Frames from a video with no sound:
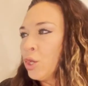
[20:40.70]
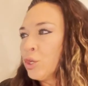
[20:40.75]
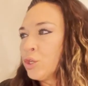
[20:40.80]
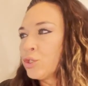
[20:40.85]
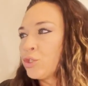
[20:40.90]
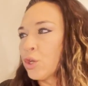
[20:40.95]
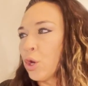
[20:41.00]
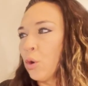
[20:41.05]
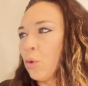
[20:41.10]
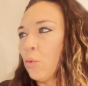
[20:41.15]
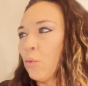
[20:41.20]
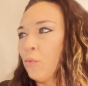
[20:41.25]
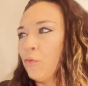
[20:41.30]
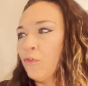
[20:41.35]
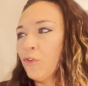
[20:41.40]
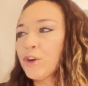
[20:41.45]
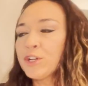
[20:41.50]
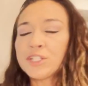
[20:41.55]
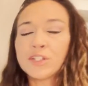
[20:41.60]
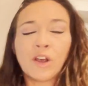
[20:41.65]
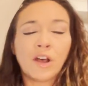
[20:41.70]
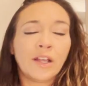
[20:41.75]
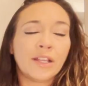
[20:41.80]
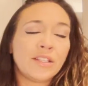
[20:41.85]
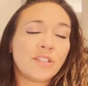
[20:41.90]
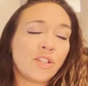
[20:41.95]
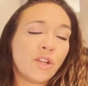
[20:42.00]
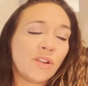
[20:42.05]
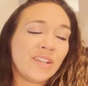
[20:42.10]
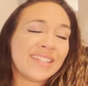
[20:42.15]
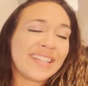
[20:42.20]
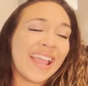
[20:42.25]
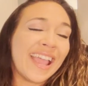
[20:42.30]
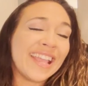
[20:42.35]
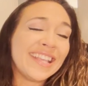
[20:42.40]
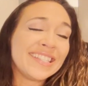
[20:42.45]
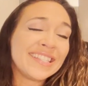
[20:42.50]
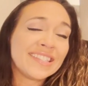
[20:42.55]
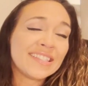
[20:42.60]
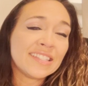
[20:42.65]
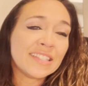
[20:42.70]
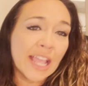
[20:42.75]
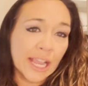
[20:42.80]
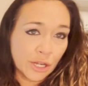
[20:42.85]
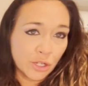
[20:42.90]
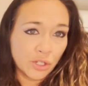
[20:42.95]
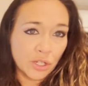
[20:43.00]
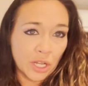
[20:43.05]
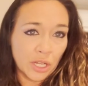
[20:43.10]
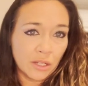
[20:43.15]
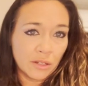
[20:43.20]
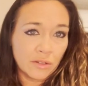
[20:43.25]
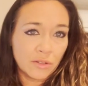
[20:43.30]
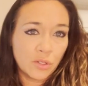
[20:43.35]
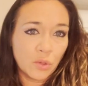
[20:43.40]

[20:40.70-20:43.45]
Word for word: So first of all is known as a section.